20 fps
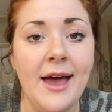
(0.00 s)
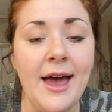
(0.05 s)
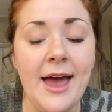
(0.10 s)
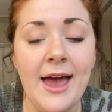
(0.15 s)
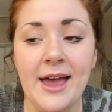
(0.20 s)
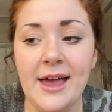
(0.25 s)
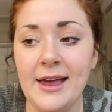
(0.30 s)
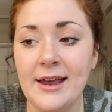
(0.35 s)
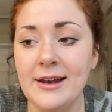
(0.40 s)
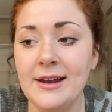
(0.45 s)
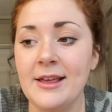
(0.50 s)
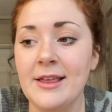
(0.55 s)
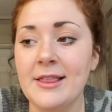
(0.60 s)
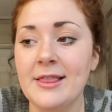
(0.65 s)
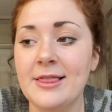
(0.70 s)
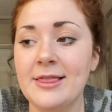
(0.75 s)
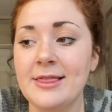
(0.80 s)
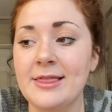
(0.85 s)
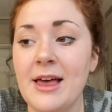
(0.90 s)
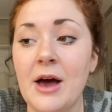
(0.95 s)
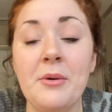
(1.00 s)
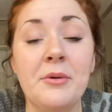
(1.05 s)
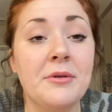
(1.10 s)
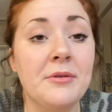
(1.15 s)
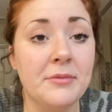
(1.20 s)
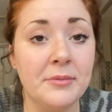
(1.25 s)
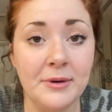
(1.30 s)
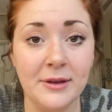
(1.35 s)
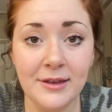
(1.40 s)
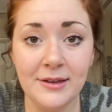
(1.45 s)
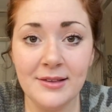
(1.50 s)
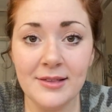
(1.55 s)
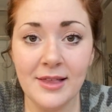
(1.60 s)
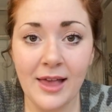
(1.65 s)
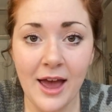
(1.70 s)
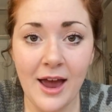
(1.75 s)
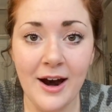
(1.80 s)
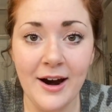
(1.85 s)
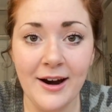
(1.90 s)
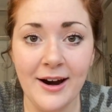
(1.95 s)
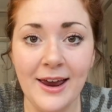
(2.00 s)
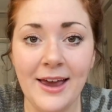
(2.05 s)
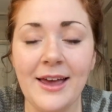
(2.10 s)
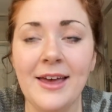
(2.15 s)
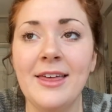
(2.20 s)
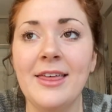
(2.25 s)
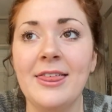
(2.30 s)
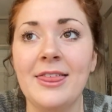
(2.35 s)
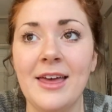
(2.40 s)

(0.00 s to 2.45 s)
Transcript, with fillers: And that was really scary.